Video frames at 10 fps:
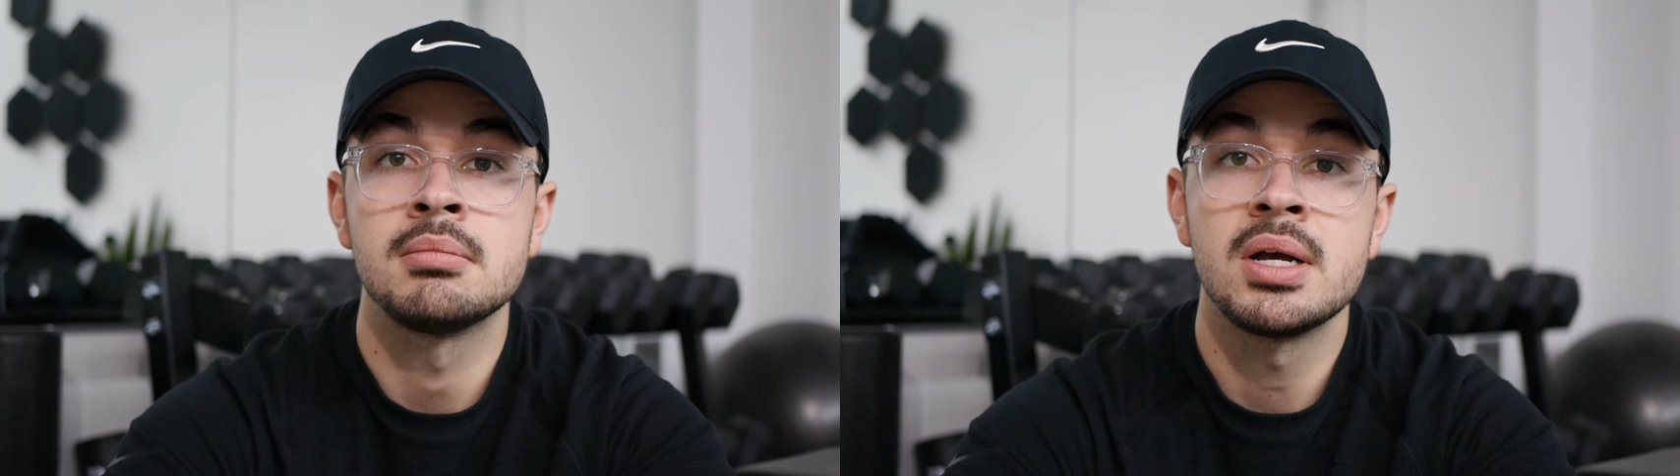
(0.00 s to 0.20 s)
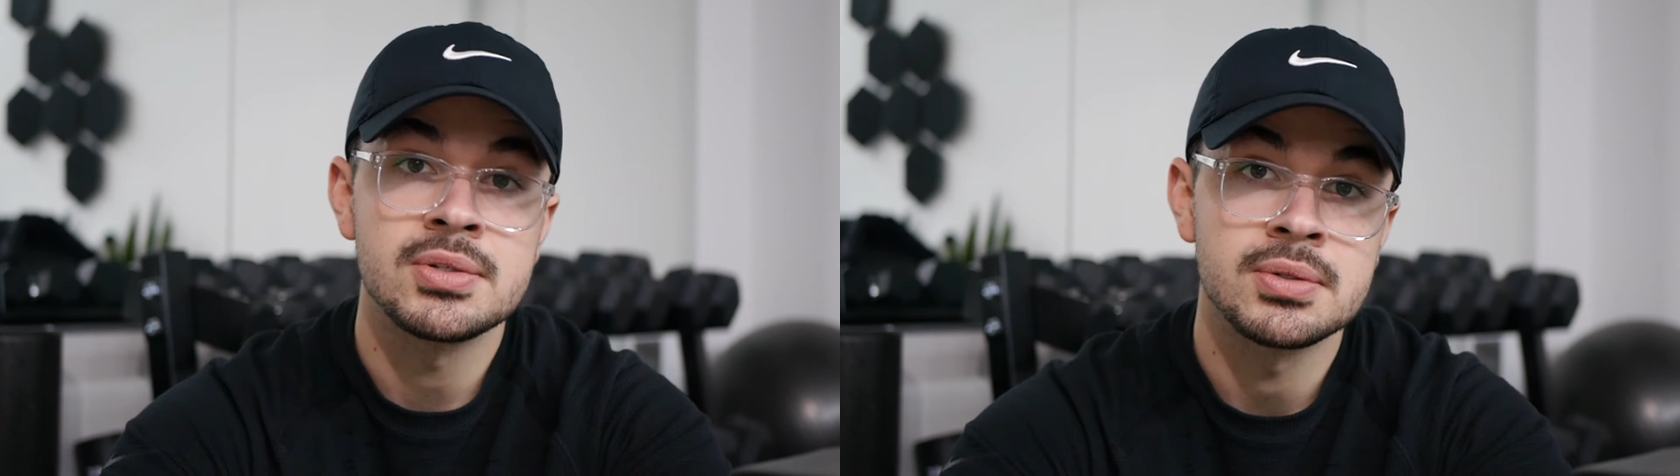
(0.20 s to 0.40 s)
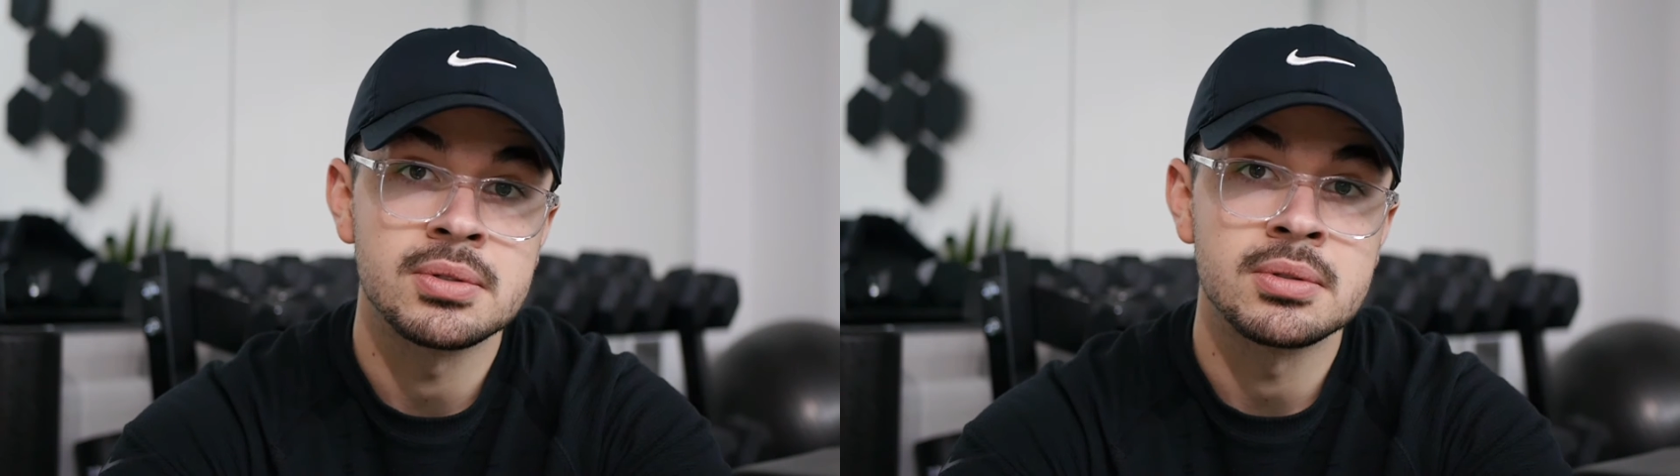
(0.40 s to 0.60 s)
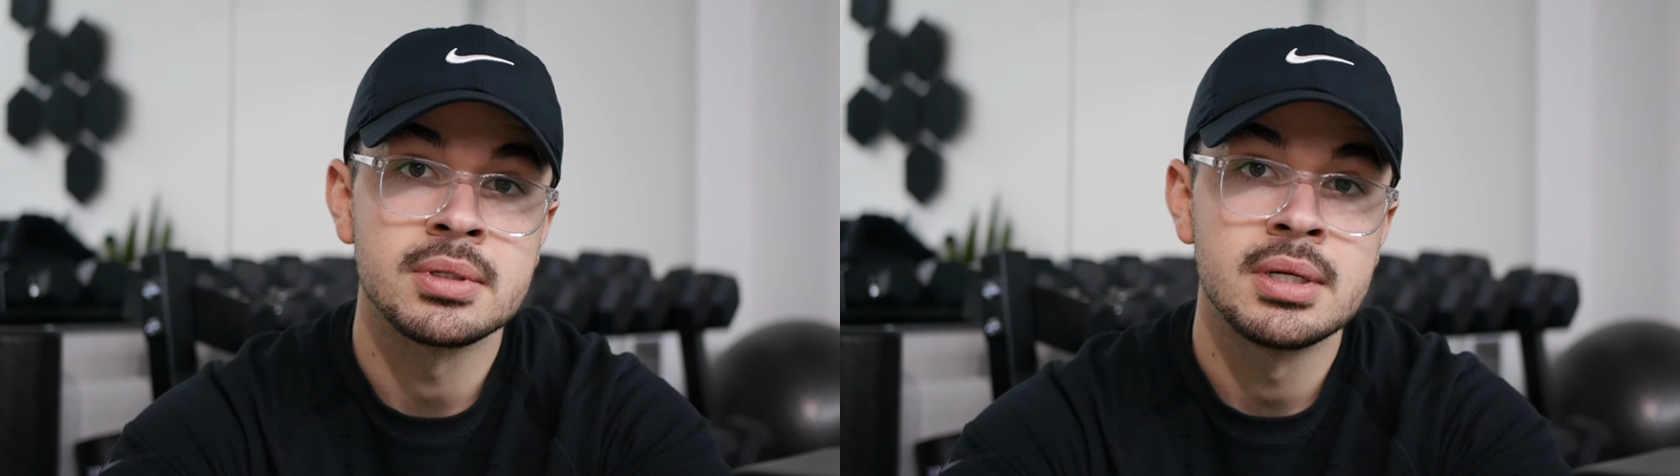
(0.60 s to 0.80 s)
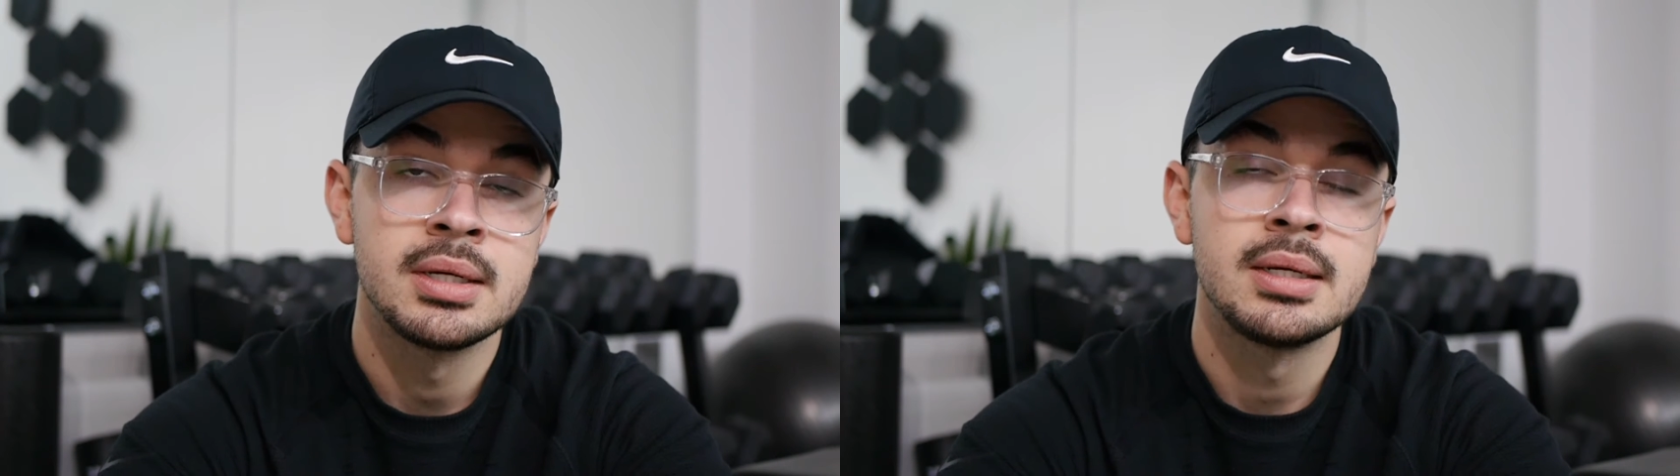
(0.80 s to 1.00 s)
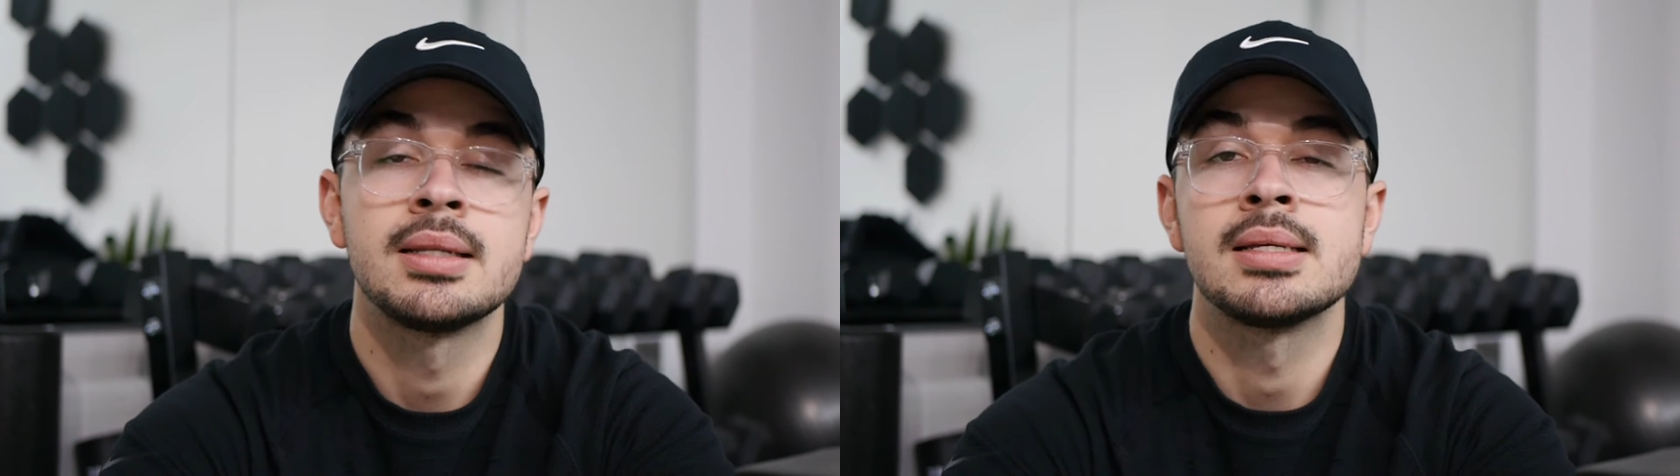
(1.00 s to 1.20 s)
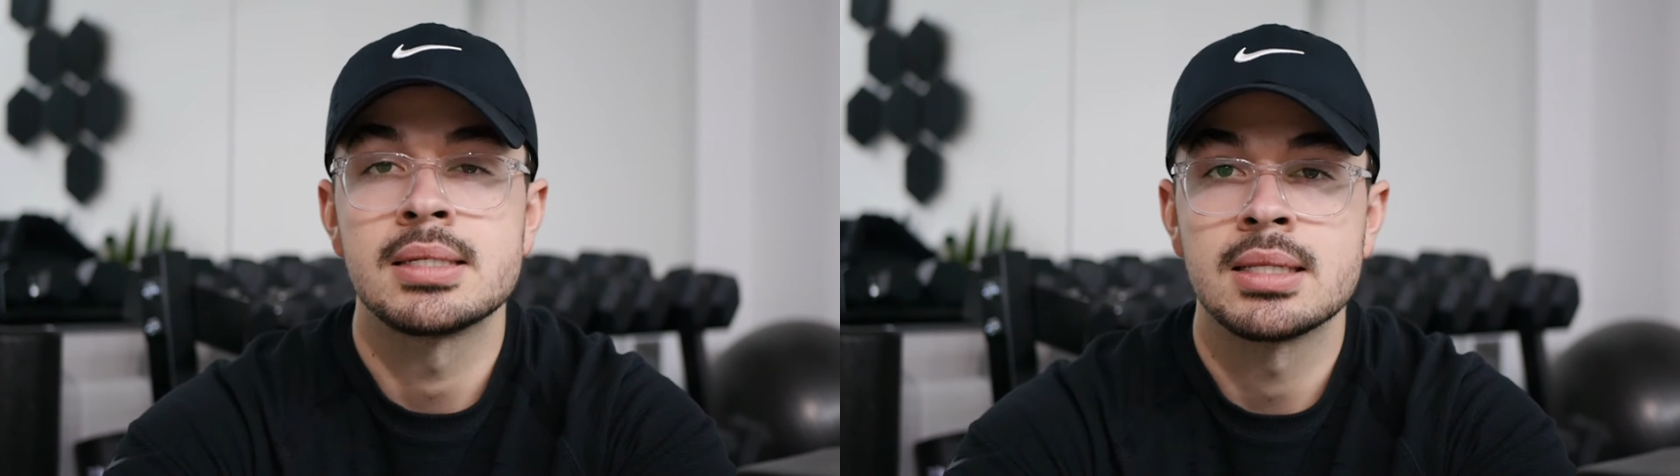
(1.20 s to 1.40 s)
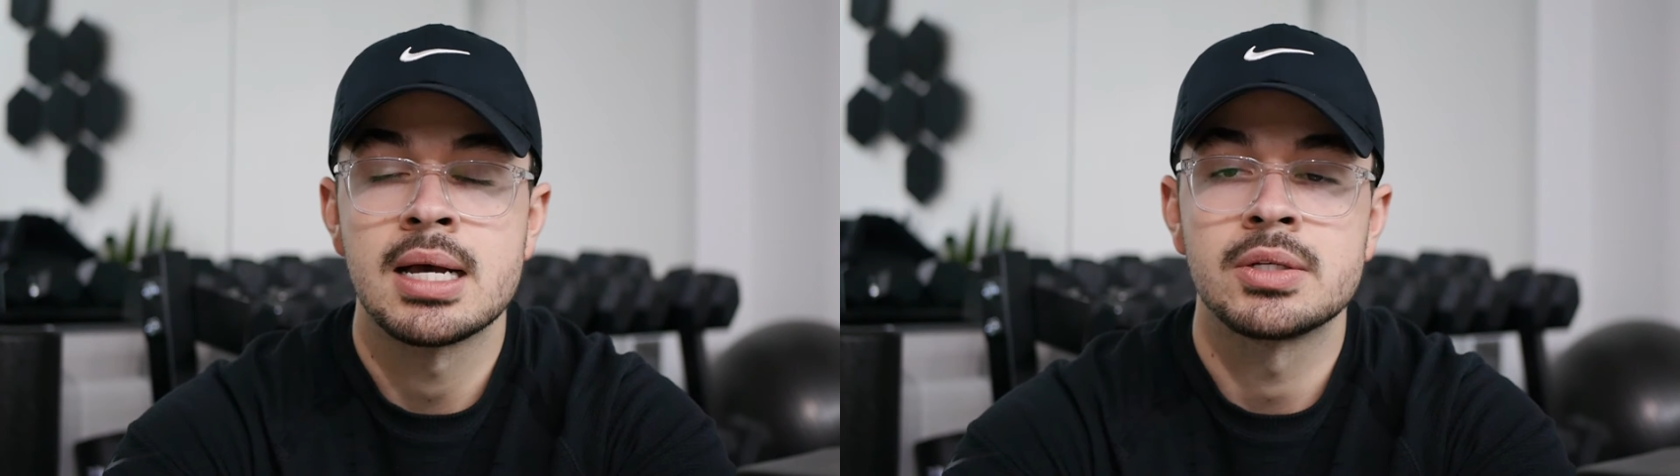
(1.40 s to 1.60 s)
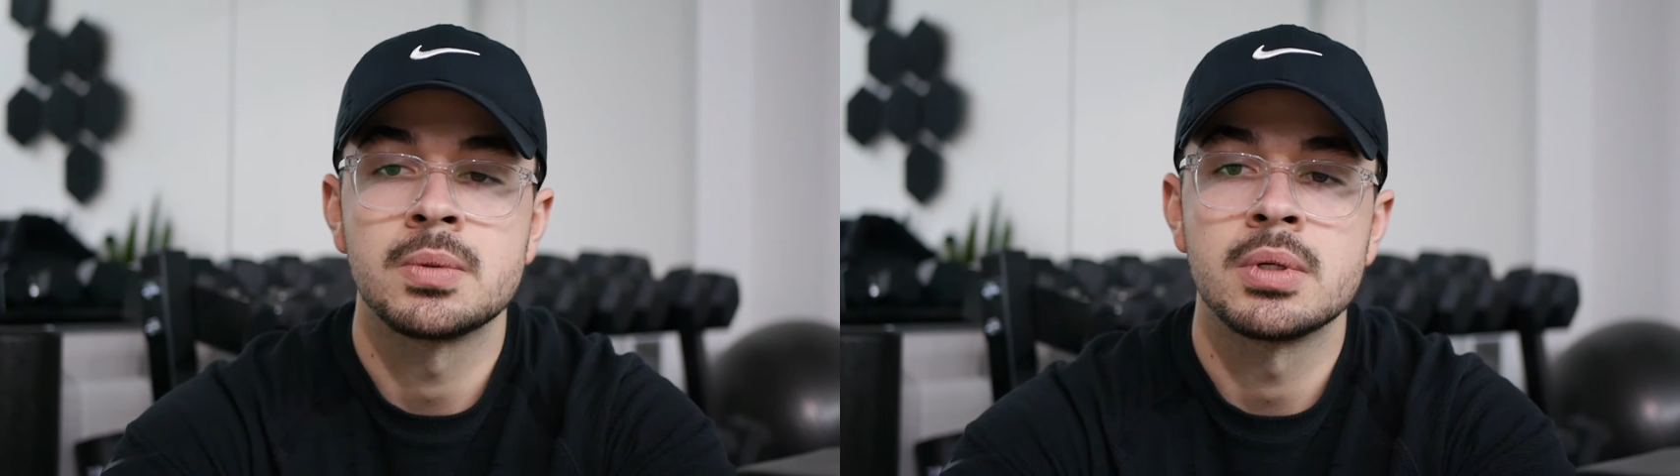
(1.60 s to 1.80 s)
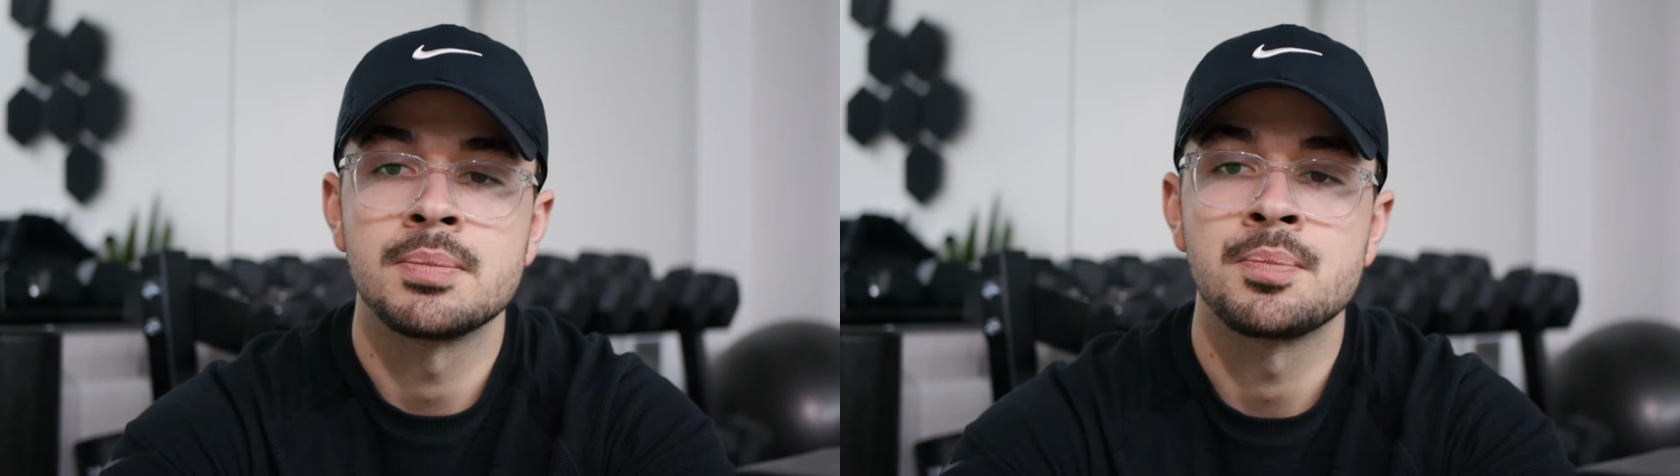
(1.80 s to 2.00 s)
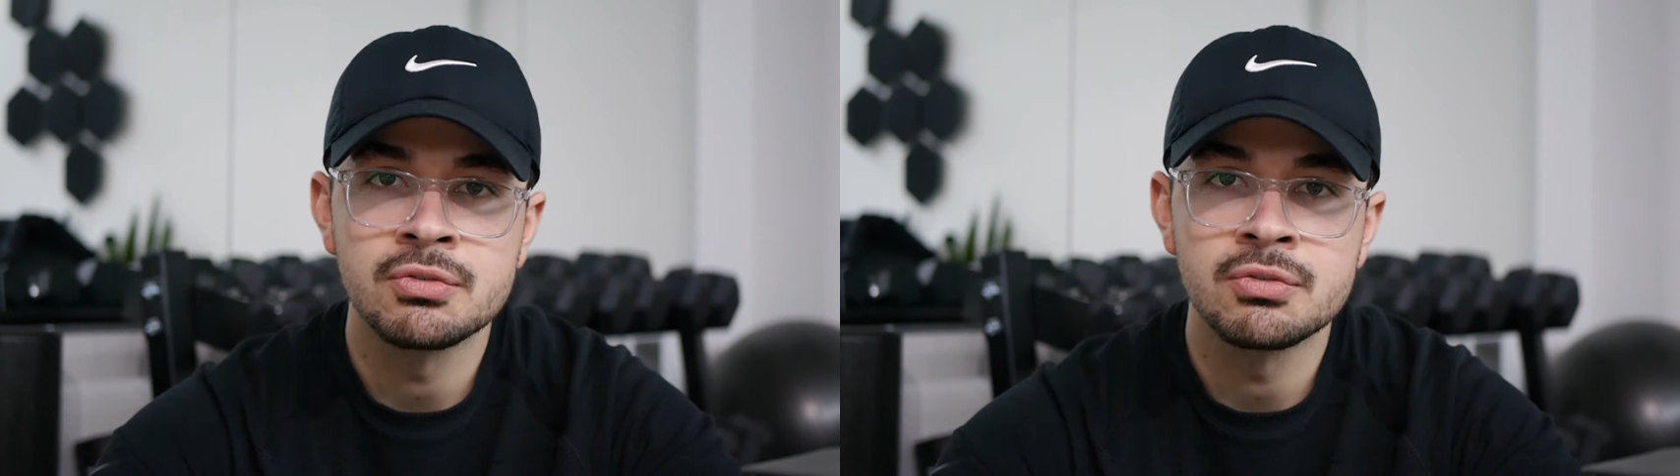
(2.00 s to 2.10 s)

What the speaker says: muscle, that's the last one.